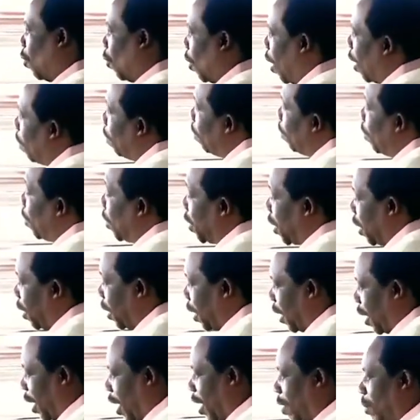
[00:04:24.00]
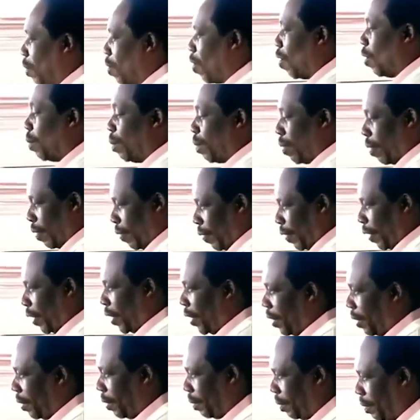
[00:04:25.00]
we are abusing the name called
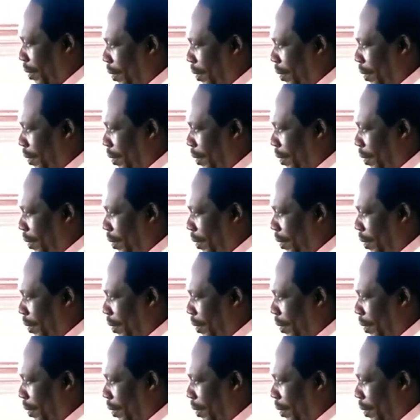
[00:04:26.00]
prophet.